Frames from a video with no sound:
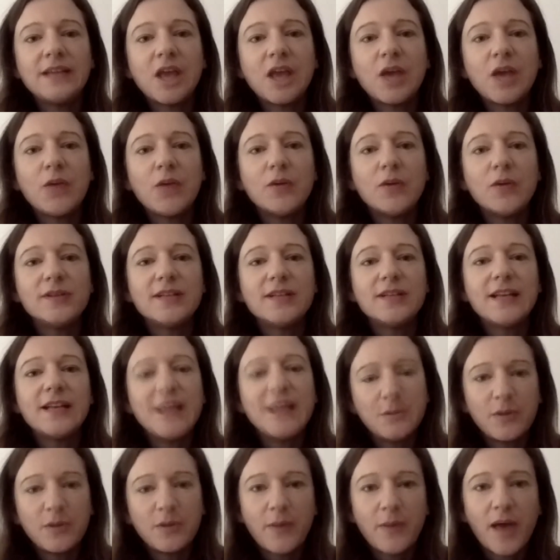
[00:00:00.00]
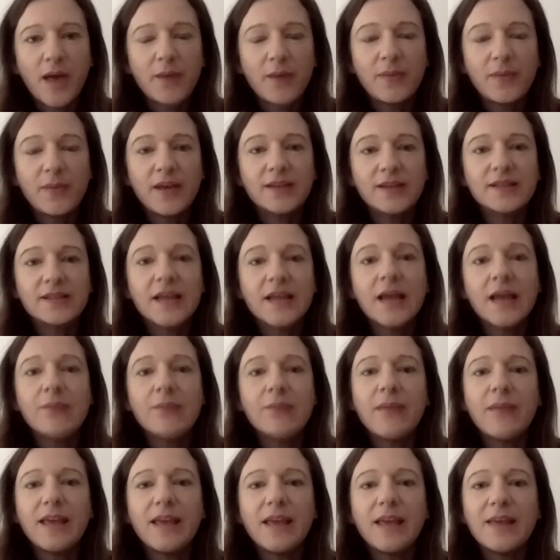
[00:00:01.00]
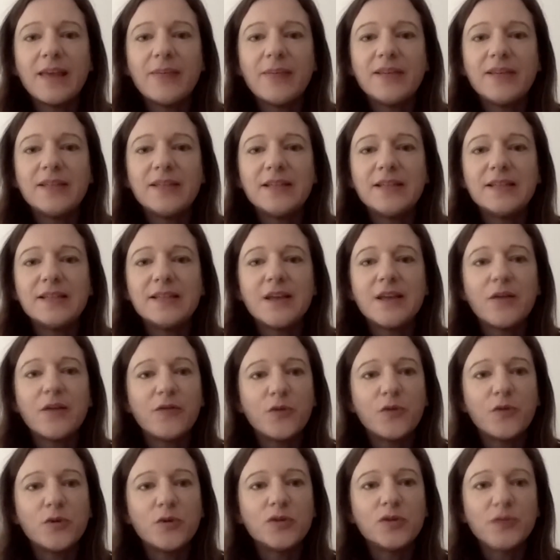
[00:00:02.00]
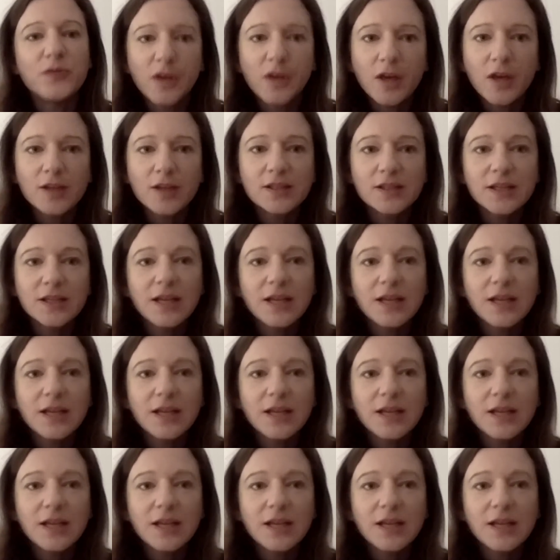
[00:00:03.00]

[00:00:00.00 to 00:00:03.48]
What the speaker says: who want to lead with purpose and make their business a force for good.